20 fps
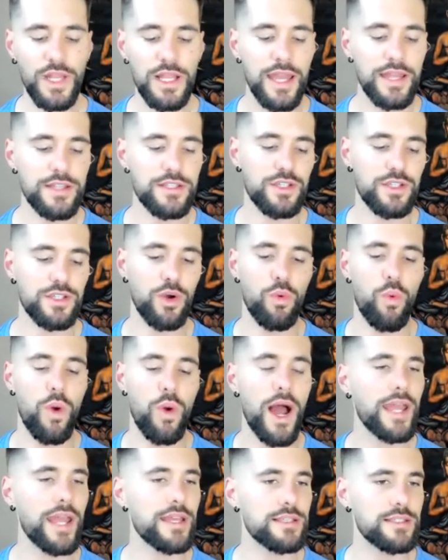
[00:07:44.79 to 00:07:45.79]
and so
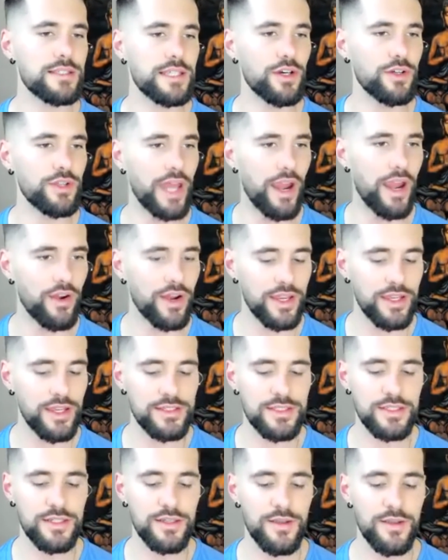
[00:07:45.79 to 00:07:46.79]
why is guilt
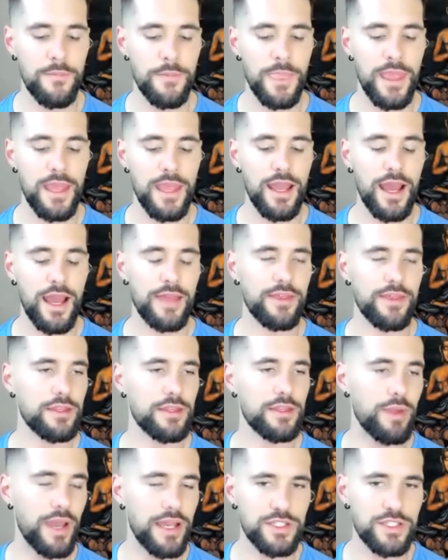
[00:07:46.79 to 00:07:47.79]
arrogance i think the
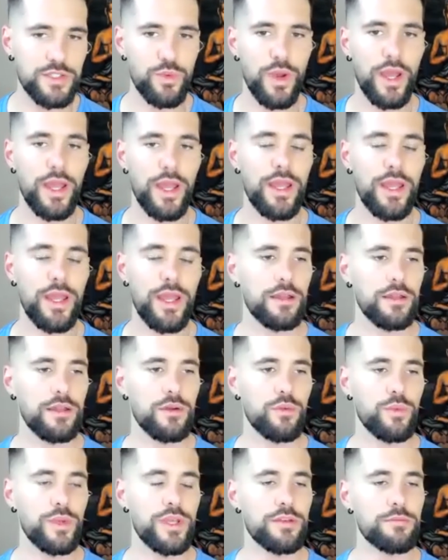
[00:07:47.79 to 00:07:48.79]
best way
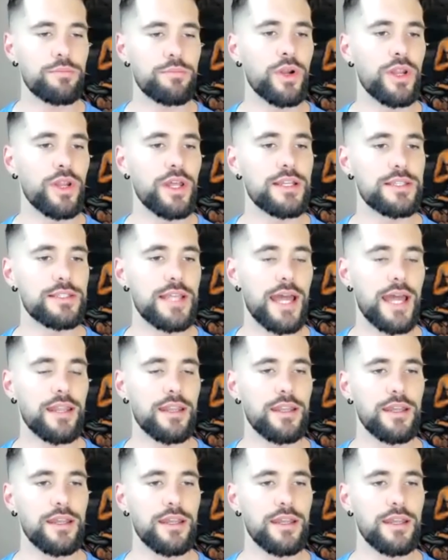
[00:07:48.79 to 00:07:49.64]
we can put it is that